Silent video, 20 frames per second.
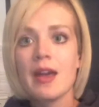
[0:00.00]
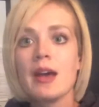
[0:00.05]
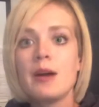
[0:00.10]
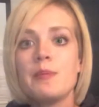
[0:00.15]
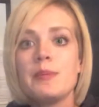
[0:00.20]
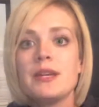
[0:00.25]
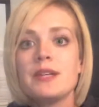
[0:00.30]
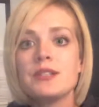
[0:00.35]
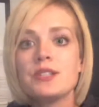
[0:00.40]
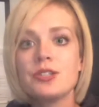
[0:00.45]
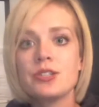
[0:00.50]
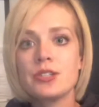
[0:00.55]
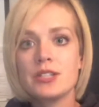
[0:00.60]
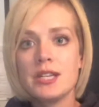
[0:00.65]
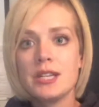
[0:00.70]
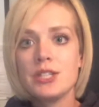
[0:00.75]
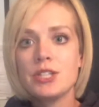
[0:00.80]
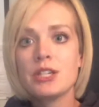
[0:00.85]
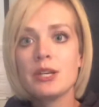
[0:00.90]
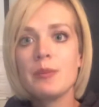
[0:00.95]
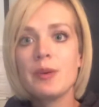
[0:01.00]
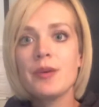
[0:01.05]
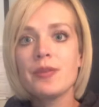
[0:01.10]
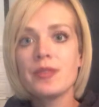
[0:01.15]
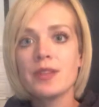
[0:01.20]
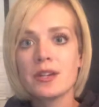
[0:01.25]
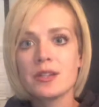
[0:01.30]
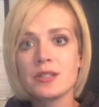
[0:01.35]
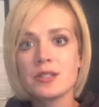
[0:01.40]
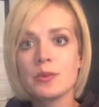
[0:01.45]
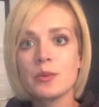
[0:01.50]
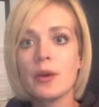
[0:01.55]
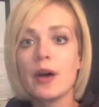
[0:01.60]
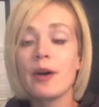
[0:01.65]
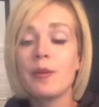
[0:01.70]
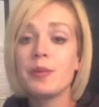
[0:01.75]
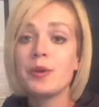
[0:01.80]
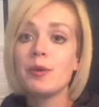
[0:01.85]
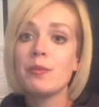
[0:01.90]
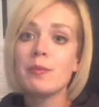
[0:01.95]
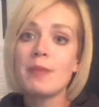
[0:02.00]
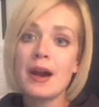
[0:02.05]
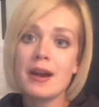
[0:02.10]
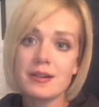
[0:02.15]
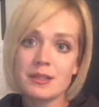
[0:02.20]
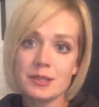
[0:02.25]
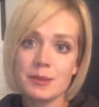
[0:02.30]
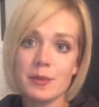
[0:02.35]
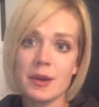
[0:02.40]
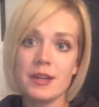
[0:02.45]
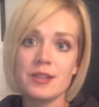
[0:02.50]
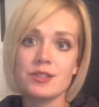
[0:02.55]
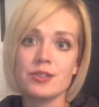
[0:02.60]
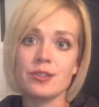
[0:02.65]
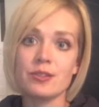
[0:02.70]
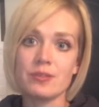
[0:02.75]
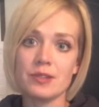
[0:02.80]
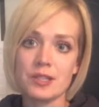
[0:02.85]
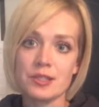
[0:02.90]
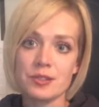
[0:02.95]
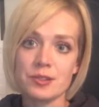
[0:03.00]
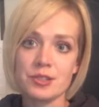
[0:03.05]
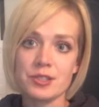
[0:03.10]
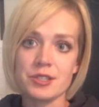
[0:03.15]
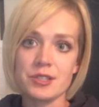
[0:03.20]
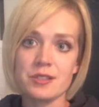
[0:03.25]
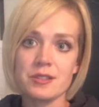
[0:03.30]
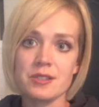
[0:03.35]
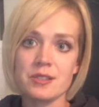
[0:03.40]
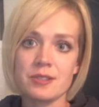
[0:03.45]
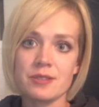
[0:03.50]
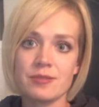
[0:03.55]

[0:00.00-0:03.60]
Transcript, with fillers: Being strategic about this will help you maximize your resources.